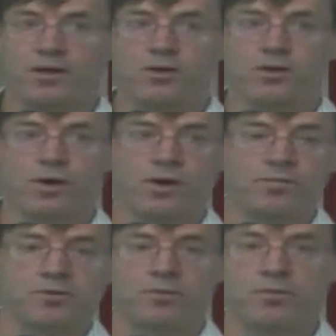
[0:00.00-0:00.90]
It could go
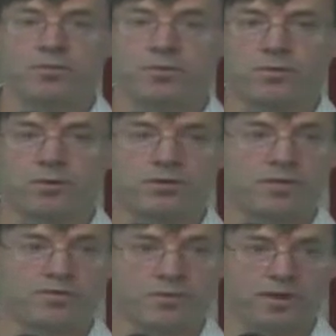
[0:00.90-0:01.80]
up to
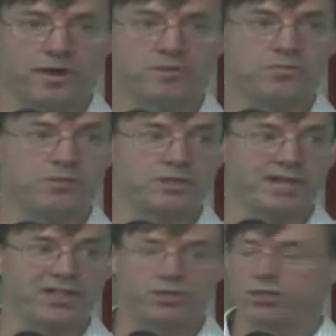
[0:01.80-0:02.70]
several thousand
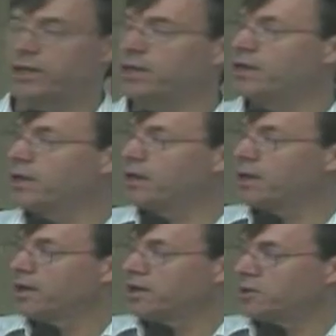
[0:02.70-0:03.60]
potentially,
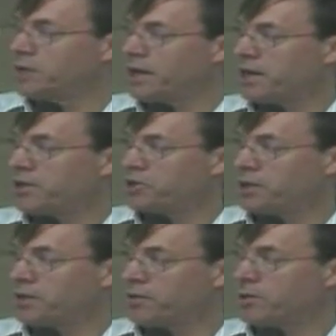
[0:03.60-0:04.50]
to an
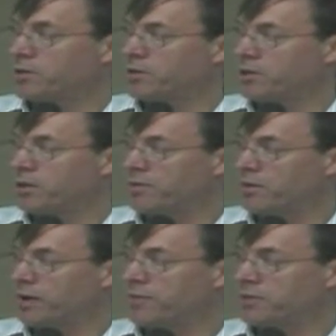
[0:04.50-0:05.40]
energy, I'll call it
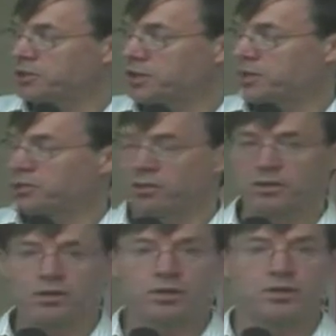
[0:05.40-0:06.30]
a recovery station.
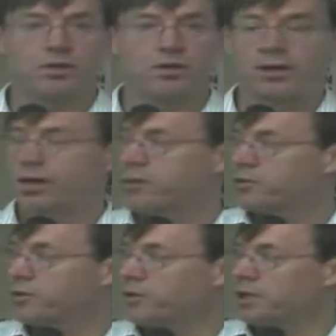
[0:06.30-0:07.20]

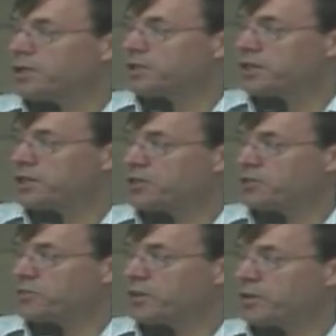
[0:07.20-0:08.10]
So in this
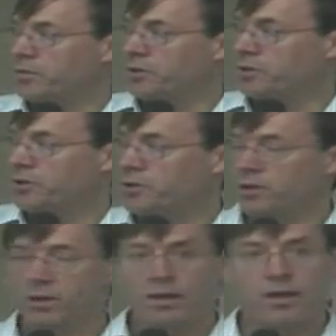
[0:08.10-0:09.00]
station we
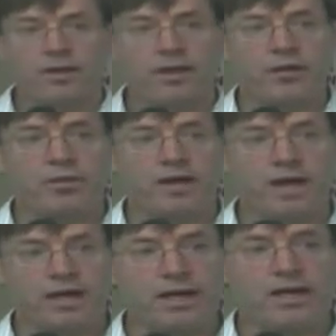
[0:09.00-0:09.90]
turn that
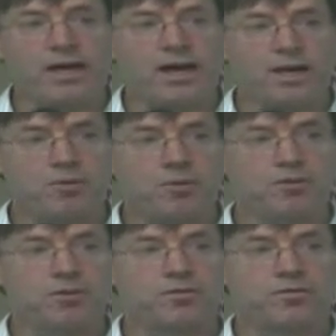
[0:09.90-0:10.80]
organic carbon
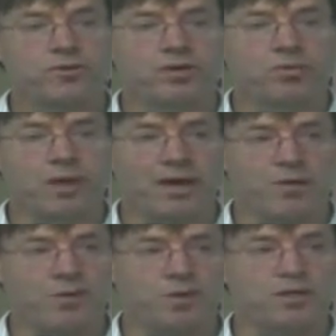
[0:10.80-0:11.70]
in the
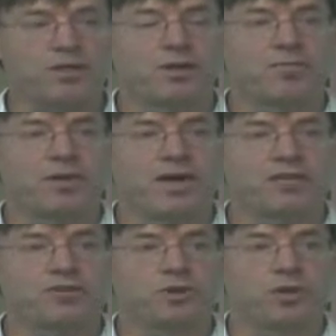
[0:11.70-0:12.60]
black water back
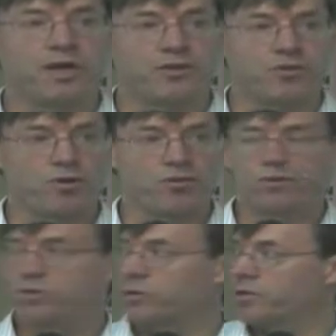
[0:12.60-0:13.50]
into
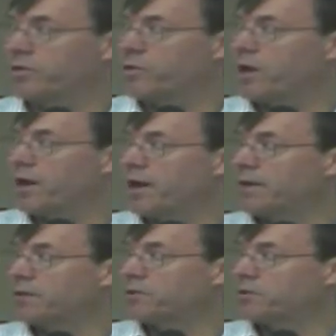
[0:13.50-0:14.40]
electrons when
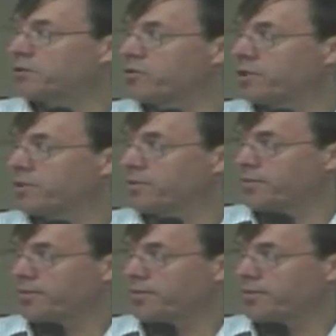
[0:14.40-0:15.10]
required into the grid,